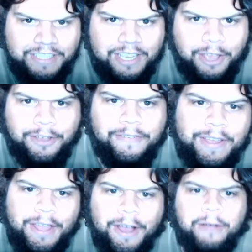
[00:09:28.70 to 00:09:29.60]
so
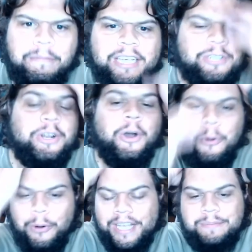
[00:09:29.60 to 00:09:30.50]
I'll make sure to
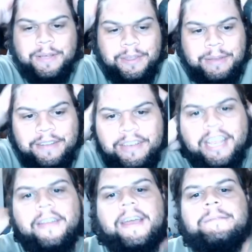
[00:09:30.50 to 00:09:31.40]
always put them in the
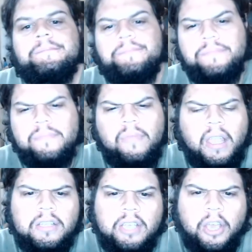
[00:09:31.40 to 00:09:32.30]
video now.
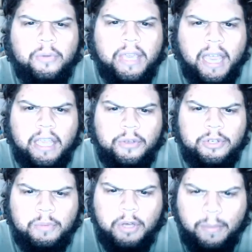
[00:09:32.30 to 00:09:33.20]
So get
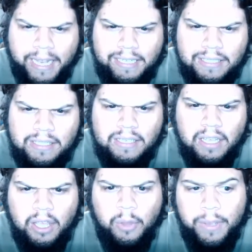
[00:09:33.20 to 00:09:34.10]
YouTube comments.
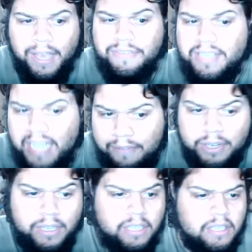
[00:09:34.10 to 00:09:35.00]
We have
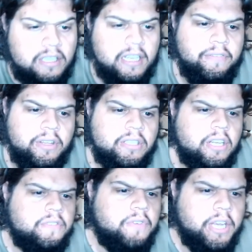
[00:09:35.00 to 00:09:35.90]
seven. Seven,
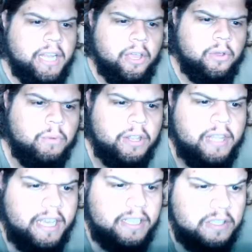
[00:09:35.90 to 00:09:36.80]
so let's find out who
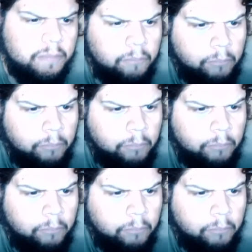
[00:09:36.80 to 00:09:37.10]
won this.